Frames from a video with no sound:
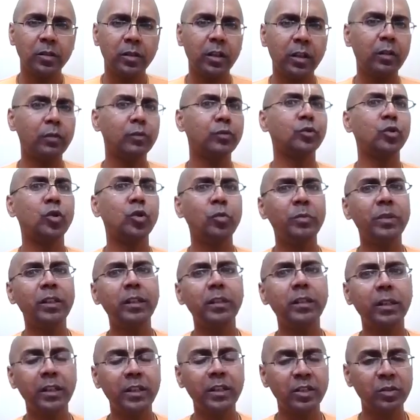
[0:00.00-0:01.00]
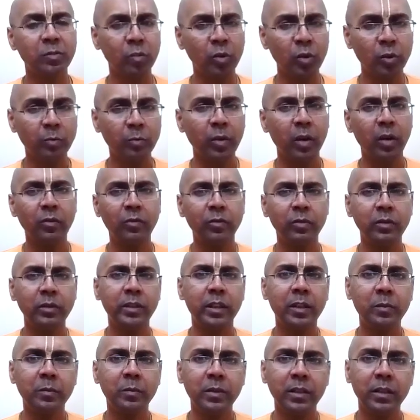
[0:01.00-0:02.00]
There are so many kings more powerful
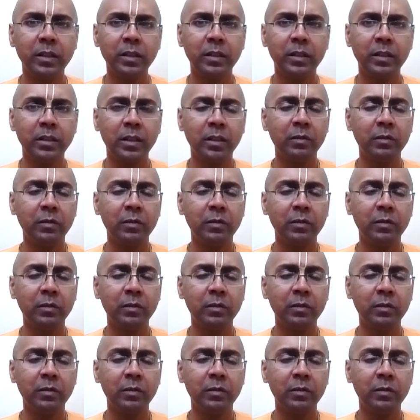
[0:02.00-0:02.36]
than me.